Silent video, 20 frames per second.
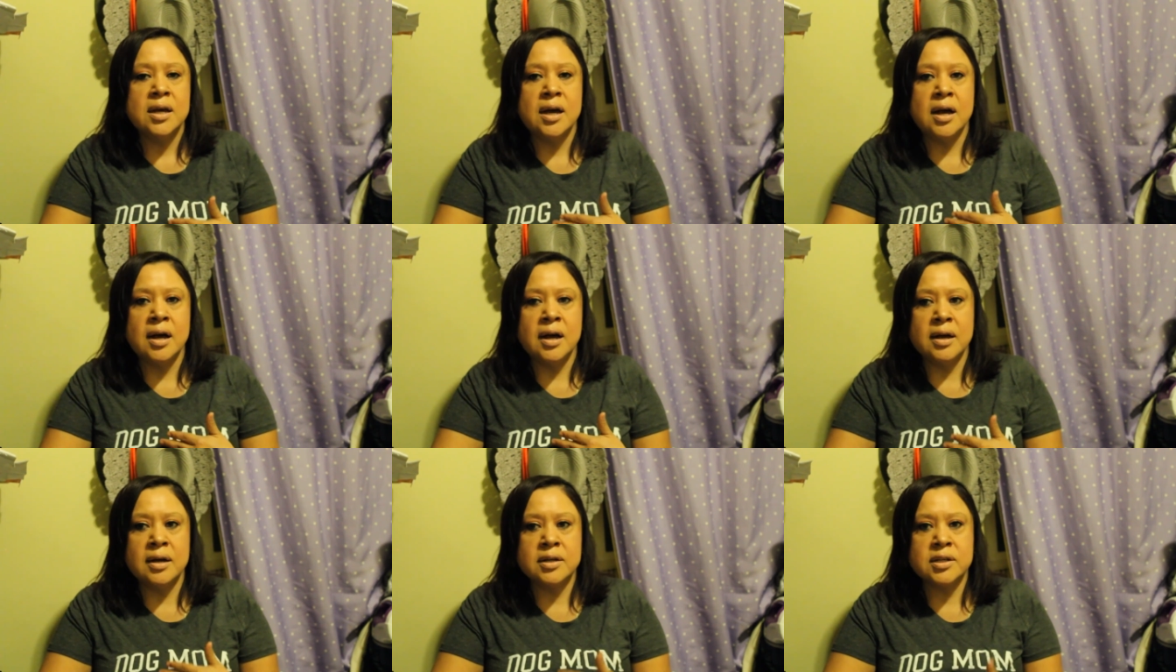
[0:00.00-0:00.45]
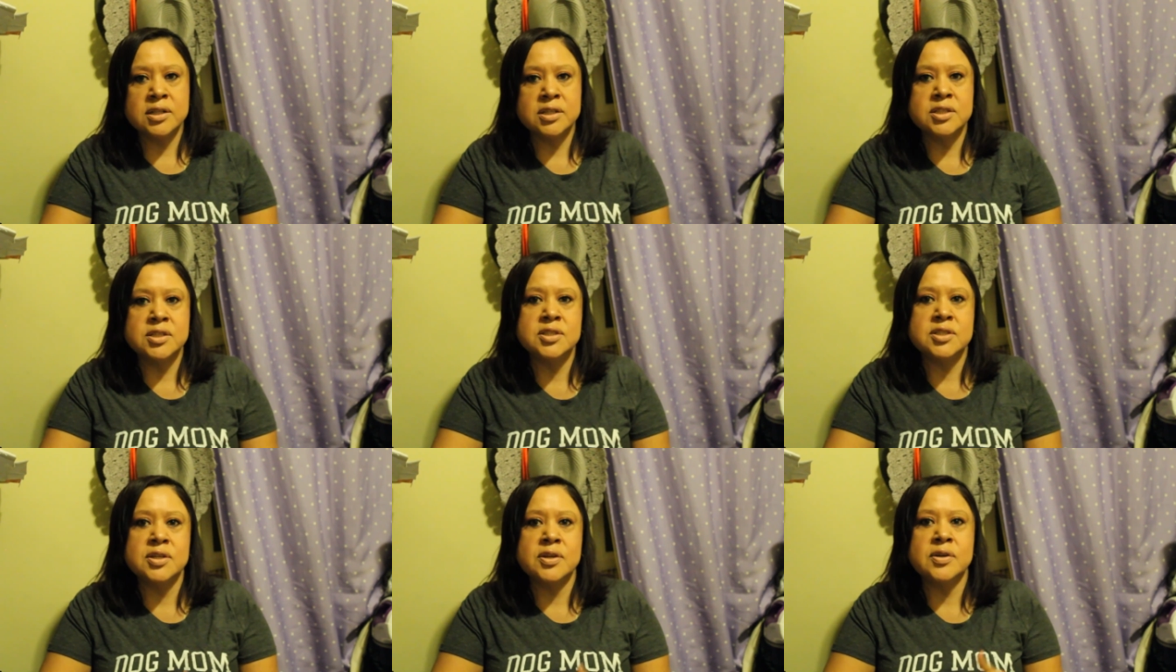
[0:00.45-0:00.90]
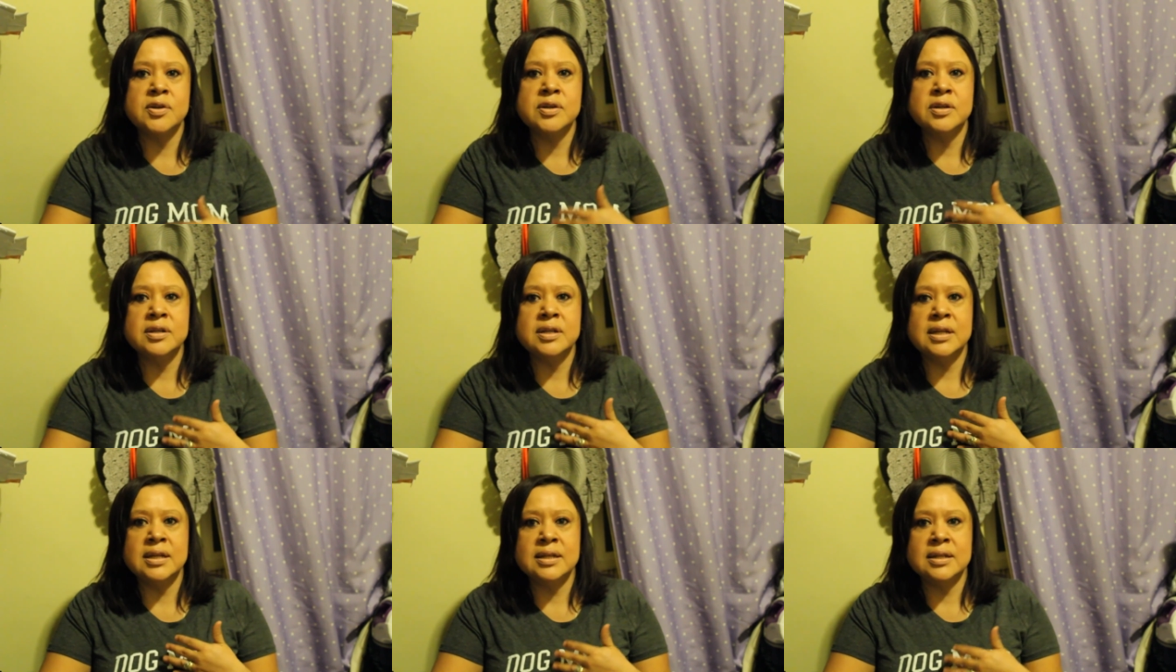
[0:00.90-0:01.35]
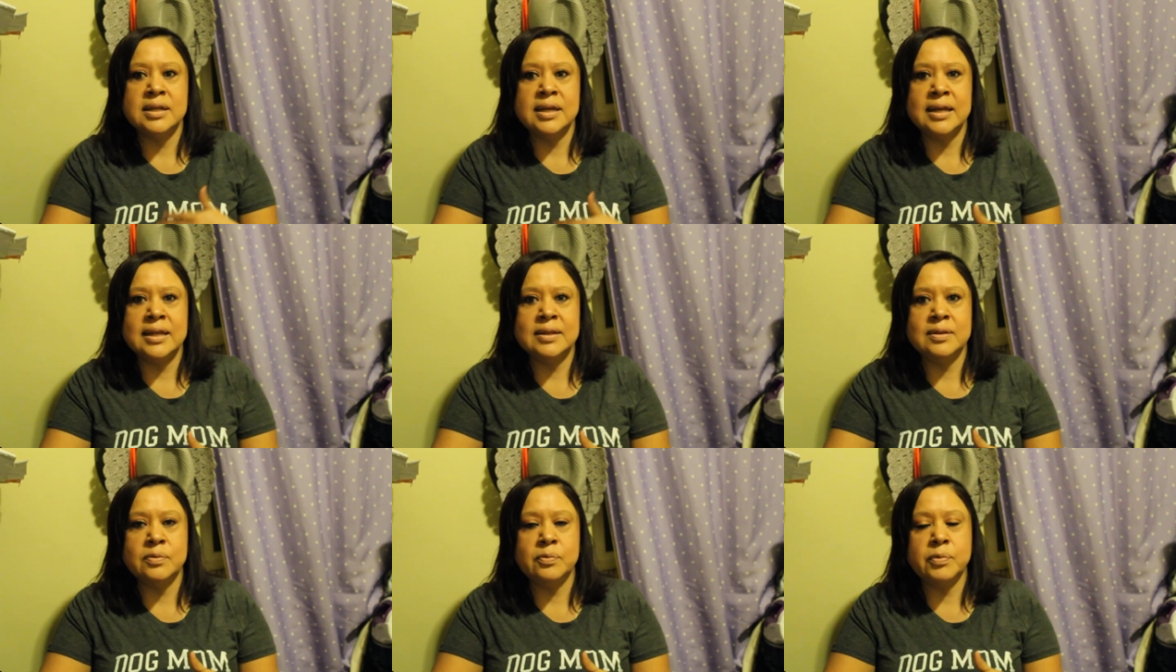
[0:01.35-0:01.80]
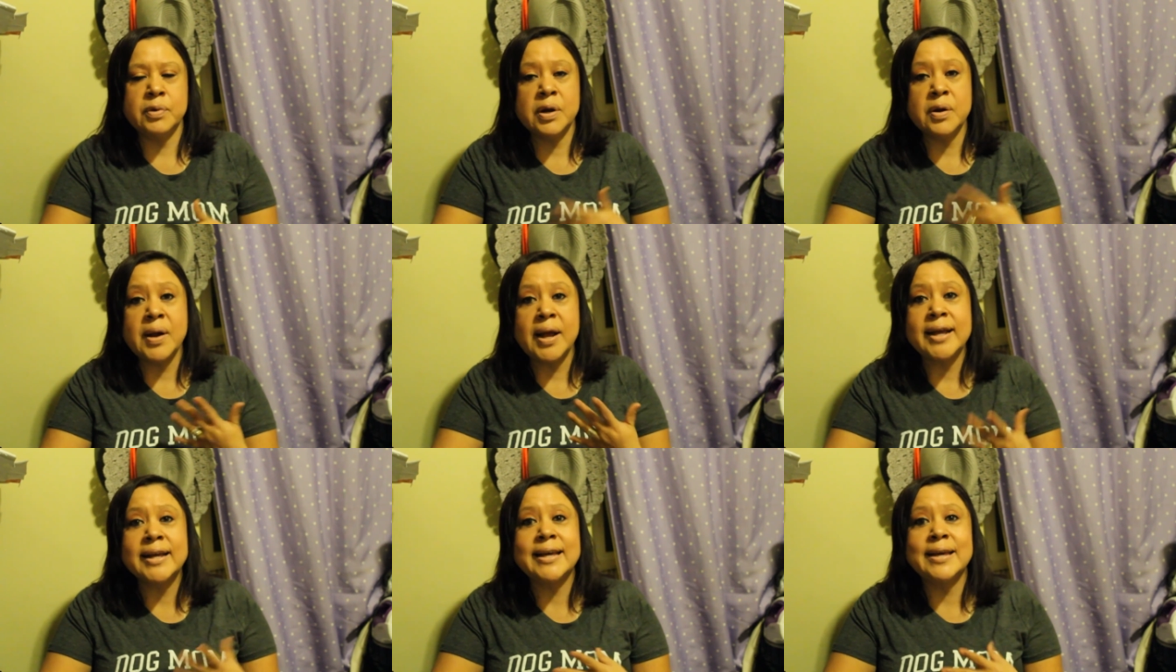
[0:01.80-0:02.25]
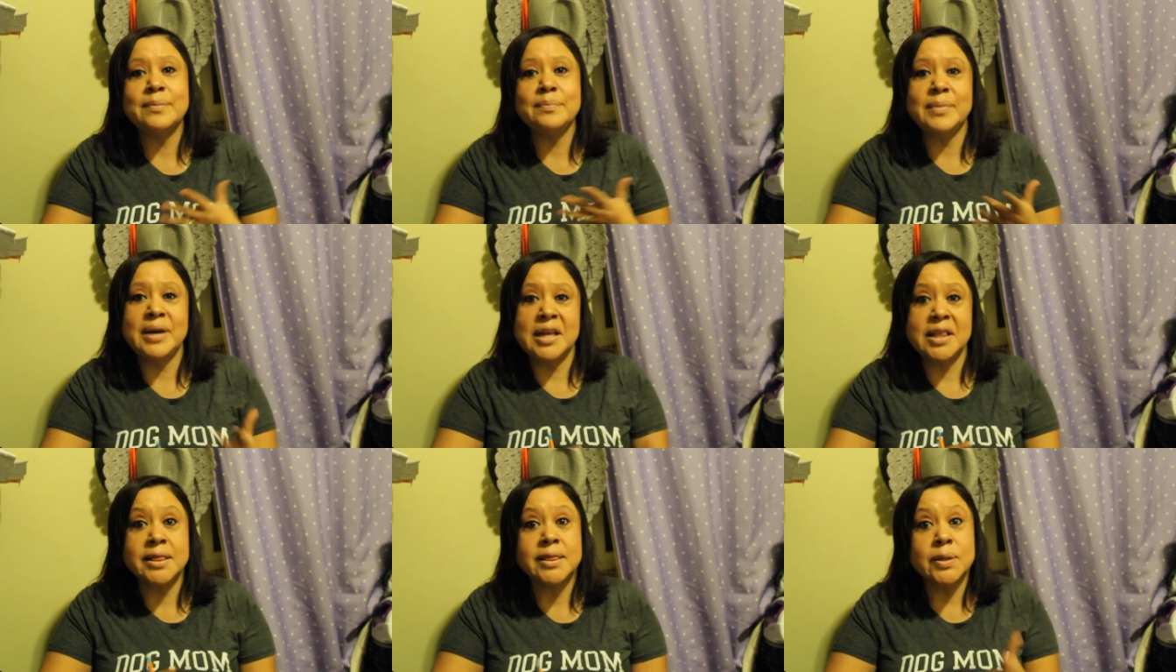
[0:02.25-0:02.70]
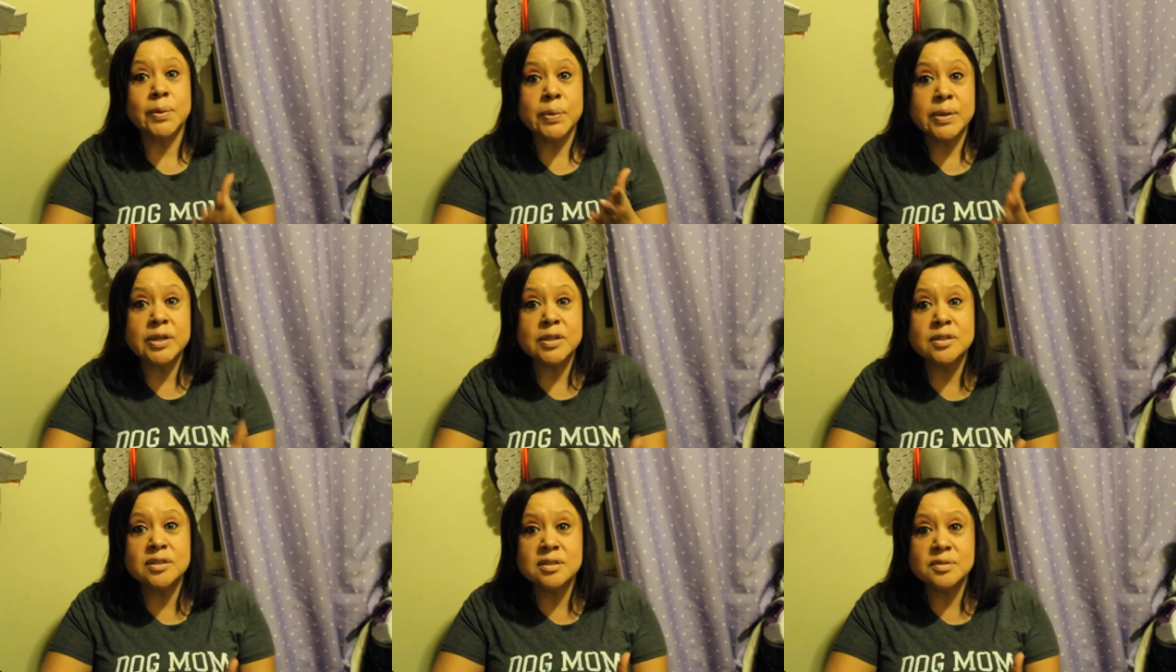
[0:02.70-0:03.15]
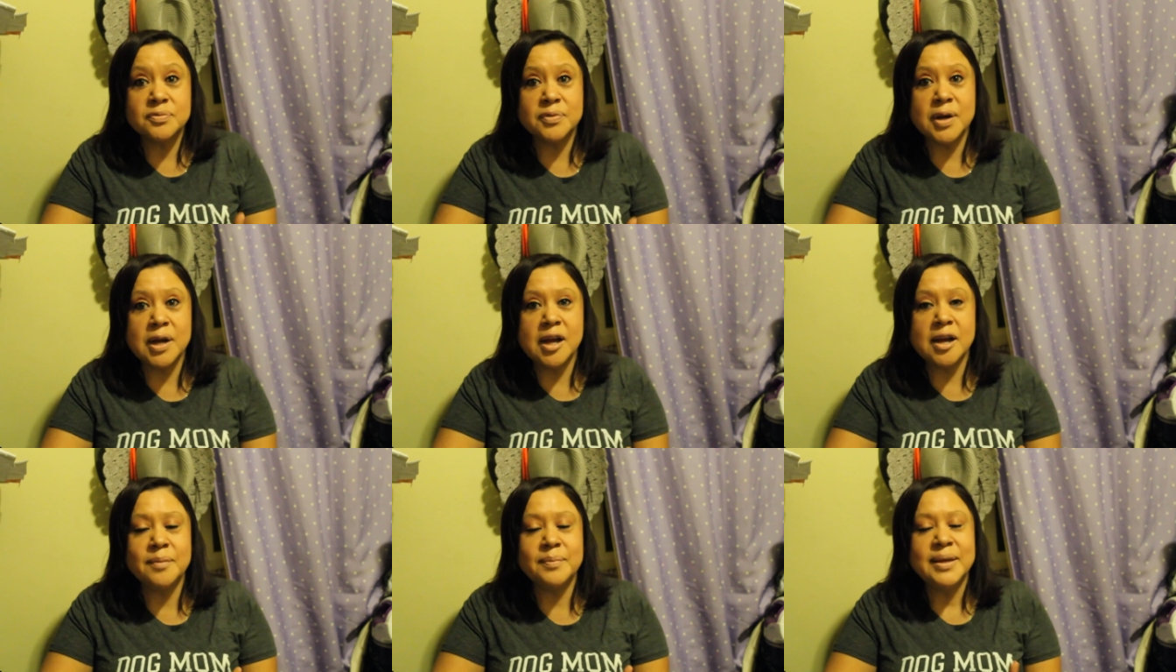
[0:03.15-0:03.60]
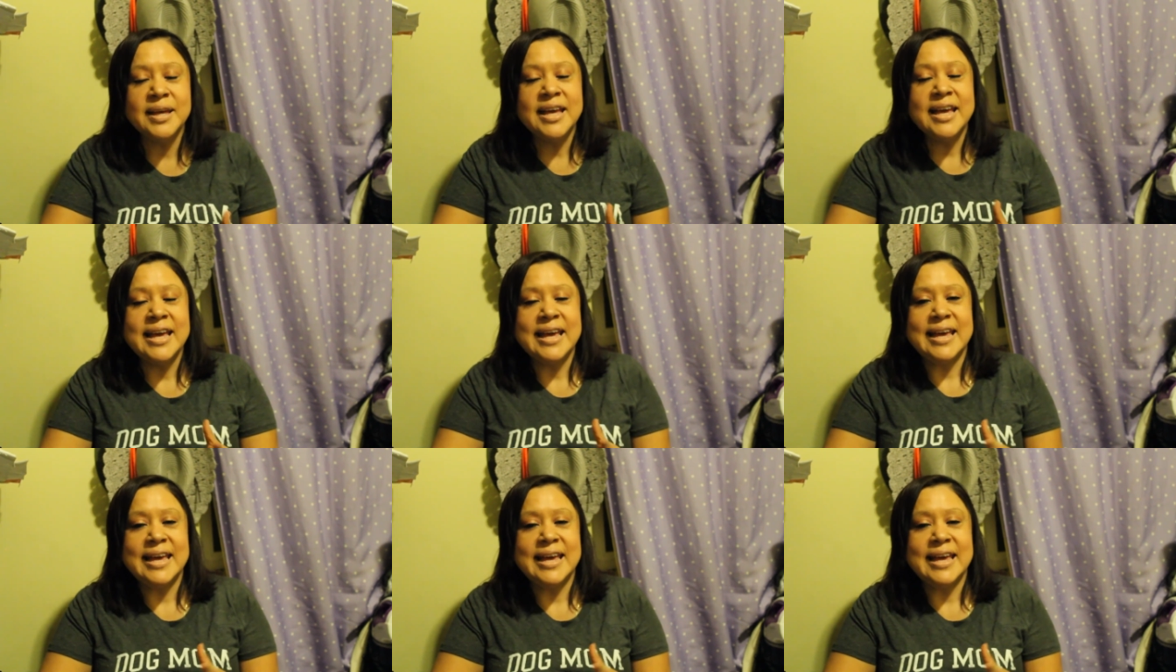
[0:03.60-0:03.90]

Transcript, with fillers: uh, concern and, and where I get my thrills from